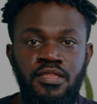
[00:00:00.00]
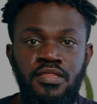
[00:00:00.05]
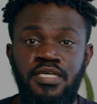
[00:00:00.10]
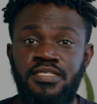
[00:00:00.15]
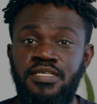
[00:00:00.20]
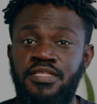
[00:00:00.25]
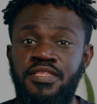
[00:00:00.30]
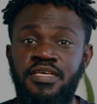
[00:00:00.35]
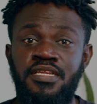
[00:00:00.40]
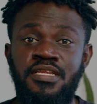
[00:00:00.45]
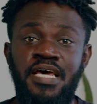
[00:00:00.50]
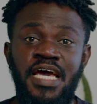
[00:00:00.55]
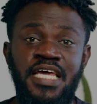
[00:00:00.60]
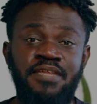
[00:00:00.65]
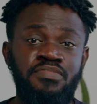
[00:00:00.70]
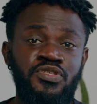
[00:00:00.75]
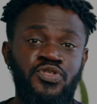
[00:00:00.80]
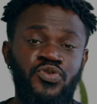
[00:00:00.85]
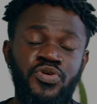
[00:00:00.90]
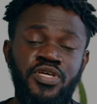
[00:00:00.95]
There's a thin
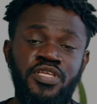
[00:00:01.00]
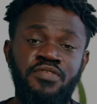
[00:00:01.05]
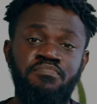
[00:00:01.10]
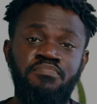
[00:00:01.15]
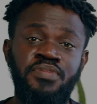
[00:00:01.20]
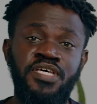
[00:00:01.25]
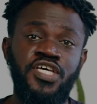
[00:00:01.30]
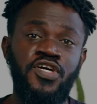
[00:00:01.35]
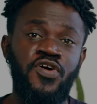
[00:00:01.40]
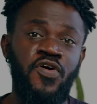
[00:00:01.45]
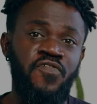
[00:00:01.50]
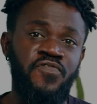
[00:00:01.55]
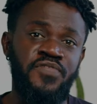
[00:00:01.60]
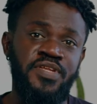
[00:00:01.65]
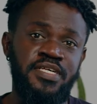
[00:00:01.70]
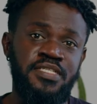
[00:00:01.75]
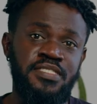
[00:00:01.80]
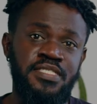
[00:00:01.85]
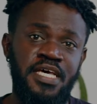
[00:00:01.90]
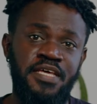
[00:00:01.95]
line between being
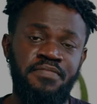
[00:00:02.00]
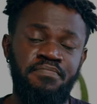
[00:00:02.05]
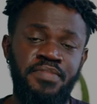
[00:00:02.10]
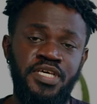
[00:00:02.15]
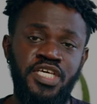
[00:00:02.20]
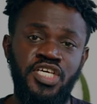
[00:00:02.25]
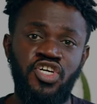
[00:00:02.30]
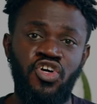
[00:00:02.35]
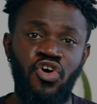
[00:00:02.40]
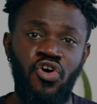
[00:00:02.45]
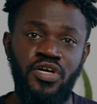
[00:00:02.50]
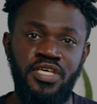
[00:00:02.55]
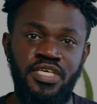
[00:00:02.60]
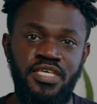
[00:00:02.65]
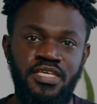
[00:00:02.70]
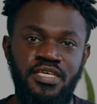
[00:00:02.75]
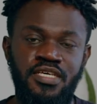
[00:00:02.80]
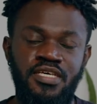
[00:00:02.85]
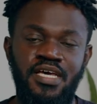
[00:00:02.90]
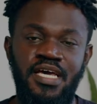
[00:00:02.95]
confident and being
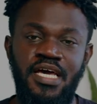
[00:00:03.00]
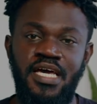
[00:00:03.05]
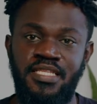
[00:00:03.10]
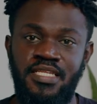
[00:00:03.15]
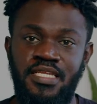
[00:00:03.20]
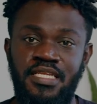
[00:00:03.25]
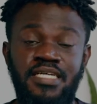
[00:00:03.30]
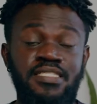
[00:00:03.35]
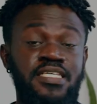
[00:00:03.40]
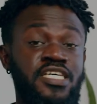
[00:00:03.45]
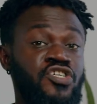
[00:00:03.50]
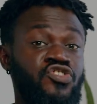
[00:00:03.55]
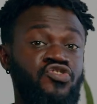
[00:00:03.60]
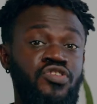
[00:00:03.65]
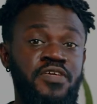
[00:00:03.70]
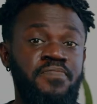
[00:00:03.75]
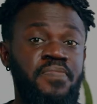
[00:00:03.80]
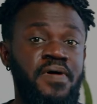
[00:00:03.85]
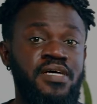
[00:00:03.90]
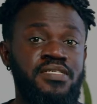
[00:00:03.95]
cocky, and the latter
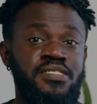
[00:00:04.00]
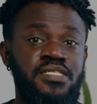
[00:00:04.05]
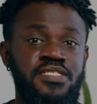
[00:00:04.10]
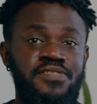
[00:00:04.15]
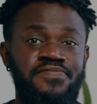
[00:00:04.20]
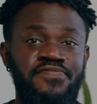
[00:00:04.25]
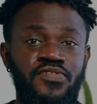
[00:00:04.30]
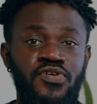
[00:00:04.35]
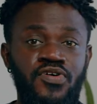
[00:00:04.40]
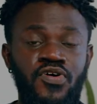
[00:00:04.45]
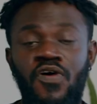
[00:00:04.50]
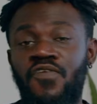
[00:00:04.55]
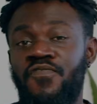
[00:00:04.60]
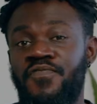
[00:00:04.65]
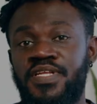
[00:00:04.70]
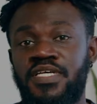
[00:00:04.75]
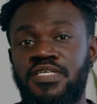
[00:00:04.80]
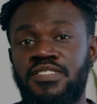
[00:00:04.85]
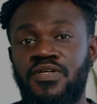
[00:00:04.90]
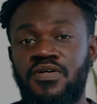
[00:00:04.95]
usually passes for
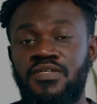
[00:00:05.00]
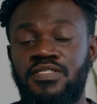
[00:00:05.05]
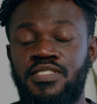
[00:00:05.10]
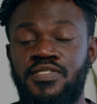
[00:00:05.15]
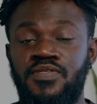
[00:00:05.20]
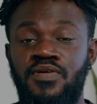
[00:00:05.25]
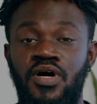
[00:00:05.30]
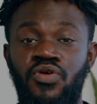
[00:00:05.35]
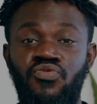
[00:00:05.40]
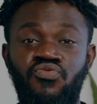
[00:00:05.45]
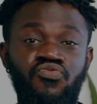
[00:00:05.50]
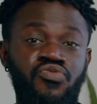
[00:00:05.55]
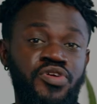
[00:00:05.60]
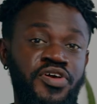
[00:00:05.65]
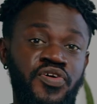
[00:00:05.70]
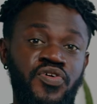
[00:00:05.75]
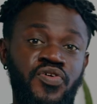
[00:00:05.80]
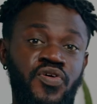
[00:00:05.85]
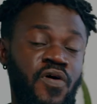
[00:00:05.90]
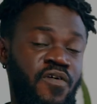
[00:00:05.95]
confidence until a
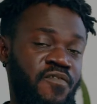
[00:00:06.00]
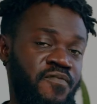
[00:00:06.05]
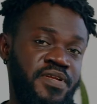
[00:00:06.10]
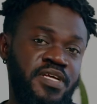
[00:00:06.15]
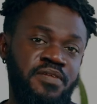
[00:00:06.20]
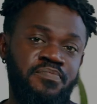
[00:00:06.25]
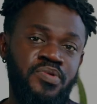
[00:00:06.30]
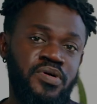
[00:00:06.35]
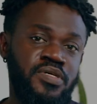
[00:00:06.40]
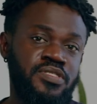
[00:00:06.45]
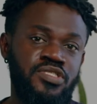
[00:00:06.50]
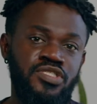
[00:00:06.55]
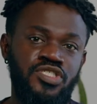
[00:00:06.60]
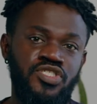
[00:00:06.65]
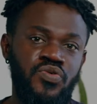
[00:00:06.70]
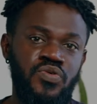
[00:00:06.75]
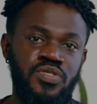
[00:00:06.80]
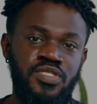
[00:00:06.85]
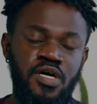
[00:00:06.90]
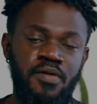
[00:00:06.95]
real confident person
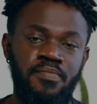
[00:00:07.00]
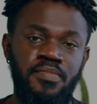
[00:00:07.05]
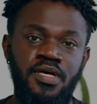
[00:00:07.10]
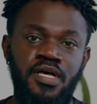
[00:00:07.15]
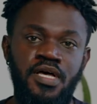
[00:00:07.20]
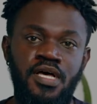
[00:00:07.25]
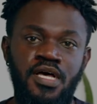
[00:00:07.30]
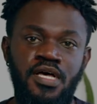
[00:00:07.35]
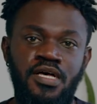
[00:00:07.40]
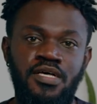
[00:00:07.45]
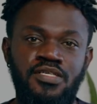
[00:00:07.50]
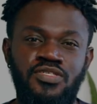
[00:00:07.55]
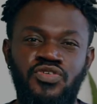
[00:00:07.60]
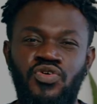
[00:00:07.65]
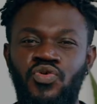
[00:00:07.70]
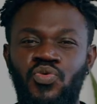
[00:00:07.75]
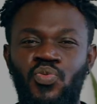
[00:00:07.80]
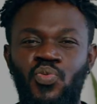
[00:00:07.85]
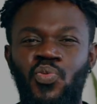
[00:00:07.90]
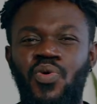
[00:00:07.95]
shows up.
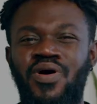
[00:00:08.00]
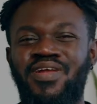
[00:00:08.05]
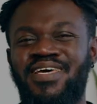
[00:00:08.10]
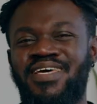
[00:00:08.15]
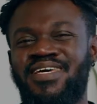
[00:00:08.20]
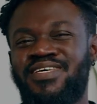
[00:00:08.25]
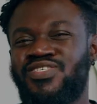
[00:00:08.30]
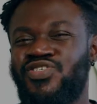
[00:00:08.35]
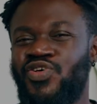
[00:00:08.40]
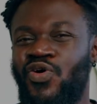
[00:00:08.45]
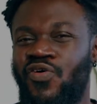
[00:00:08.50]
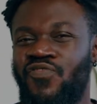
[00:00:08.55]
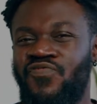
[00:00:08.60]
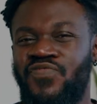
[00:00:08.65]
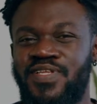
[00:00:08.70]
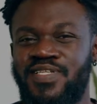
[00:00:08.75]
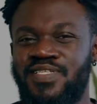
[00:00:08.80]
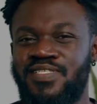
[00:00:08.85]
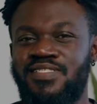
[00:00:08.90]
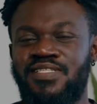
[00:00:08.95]
So what is
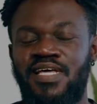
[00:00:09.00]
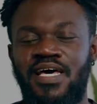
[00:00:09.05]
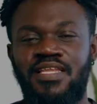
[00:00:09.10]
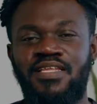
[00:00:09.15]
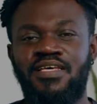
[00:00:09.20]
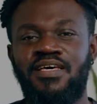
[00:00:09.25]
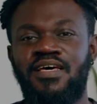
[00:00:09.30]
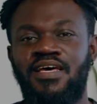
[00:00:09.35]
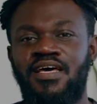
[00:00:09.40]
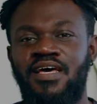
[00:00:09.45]
confidence then?